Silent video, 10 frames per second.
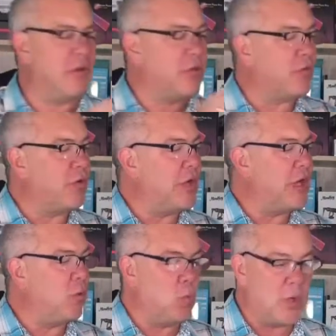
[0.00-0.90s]
a
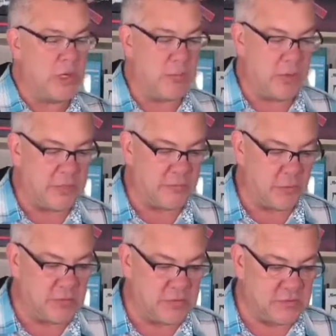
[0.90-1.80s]
3-in-1
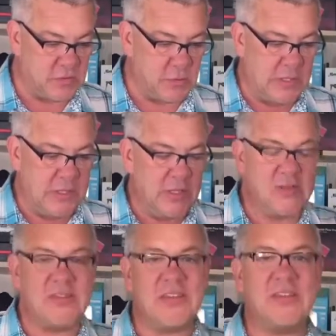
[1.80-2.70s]
microphone system,
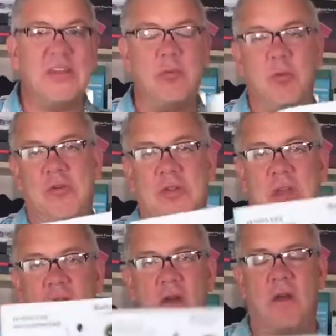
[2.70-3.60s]

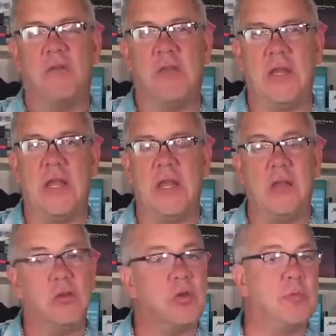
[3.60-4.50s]
16% off today,
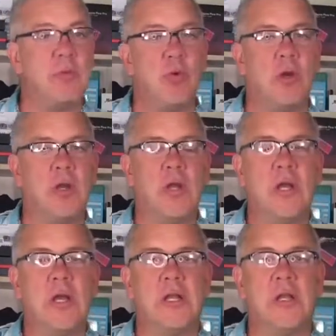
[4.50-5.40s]
and there could be more.
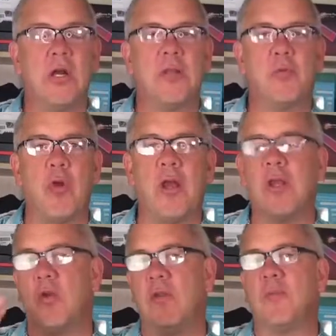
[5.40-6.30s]
Click on the
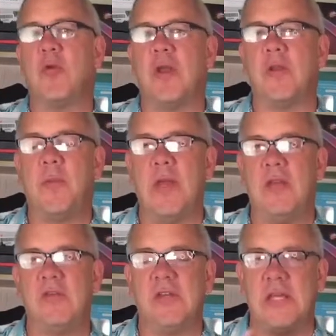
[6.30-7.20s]
product, go to the product
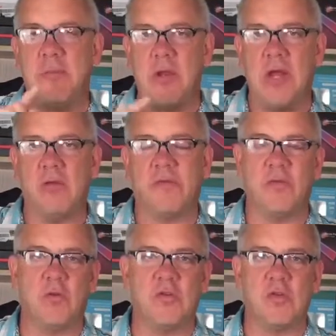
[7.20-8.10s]
page, and keep an eye out for
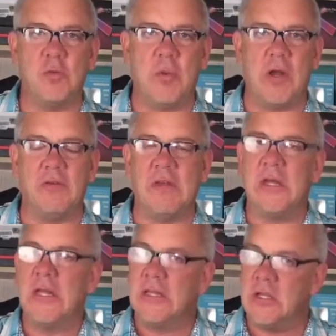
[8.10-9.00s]
those coupons
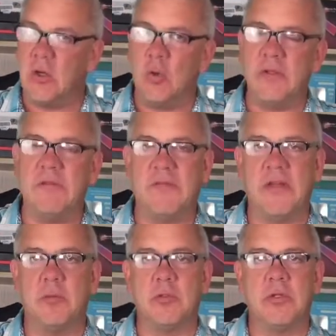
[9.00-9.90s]
that are only
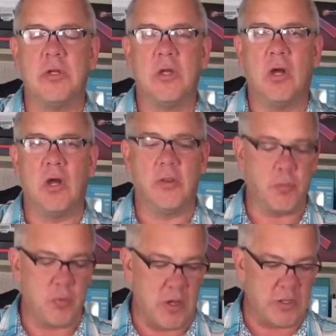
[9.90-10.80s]
available on the
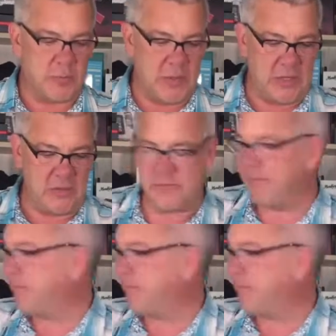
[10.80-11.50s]
product page.